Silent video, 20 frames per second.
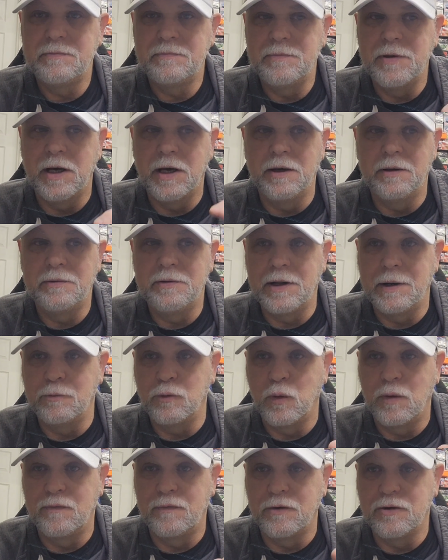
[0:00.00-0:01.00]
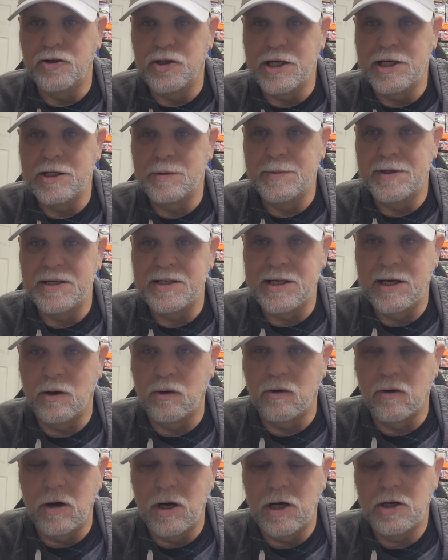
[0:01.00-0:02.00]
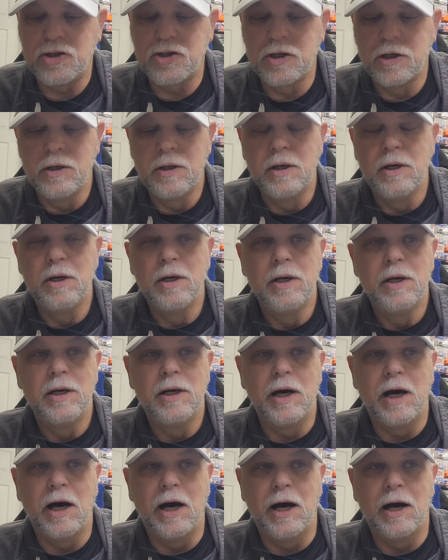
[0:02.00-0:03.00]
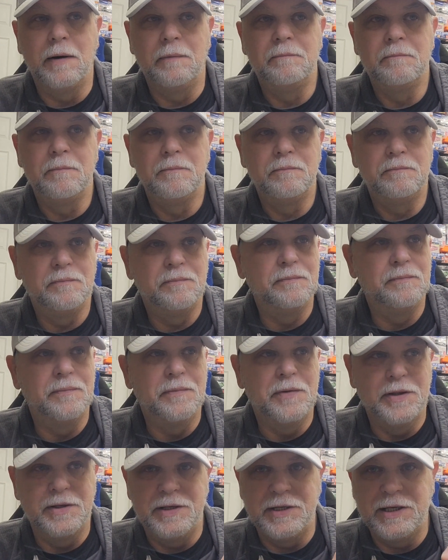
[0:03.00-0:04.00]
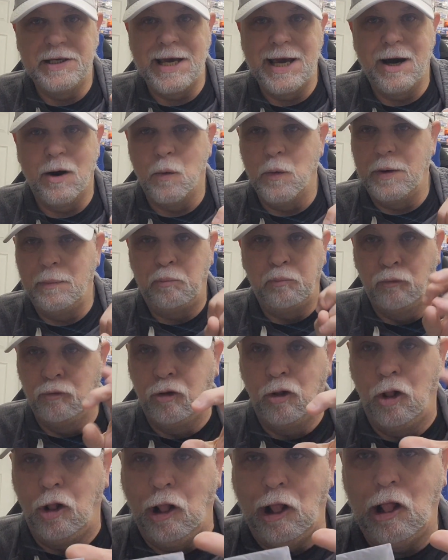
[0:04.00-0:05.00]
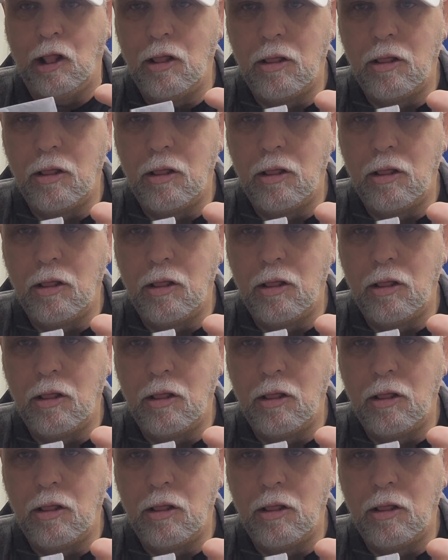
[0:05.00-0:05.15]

that I'm doing for Jay's Miniscale Garage, the decal went, bleh,